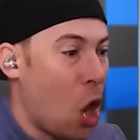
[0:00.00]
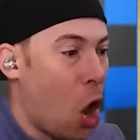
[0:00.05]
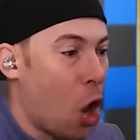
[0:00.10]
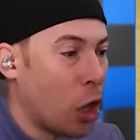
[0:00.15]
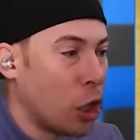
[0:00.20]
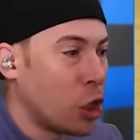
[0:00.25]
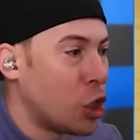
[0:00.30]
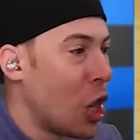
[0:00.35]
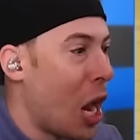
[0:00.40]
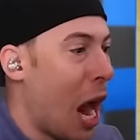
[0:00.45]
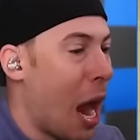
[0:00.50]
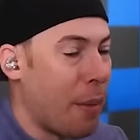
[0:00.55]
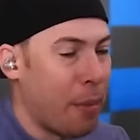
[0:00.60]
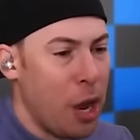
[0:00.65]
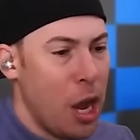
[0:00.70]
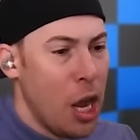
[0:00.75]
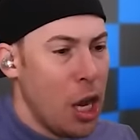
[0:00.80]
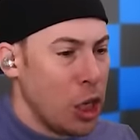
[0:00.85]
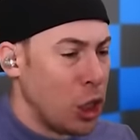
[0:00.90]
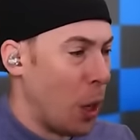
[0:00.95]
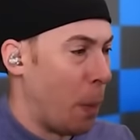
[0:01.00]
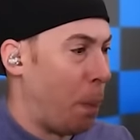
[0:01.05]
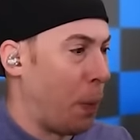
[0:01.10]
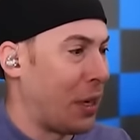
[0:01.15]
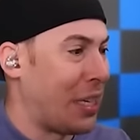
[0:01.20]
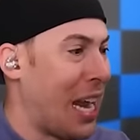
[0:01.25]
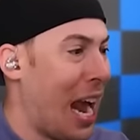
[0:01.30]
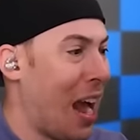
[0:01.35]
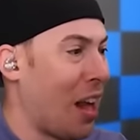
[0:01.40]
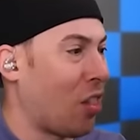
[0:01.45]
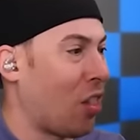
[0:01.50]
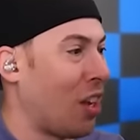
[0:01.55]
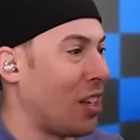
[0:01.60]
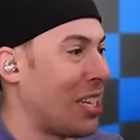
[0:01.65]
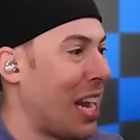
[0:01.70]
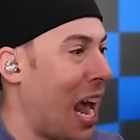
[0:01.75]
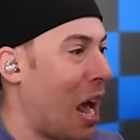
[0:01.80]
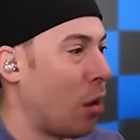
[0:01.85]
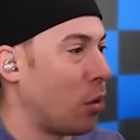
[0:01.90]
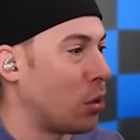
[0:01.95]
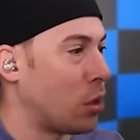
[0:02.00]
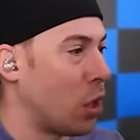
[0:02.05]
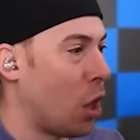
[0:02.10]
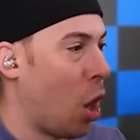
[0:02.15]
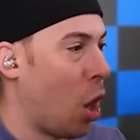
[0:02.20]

our job to protect this house.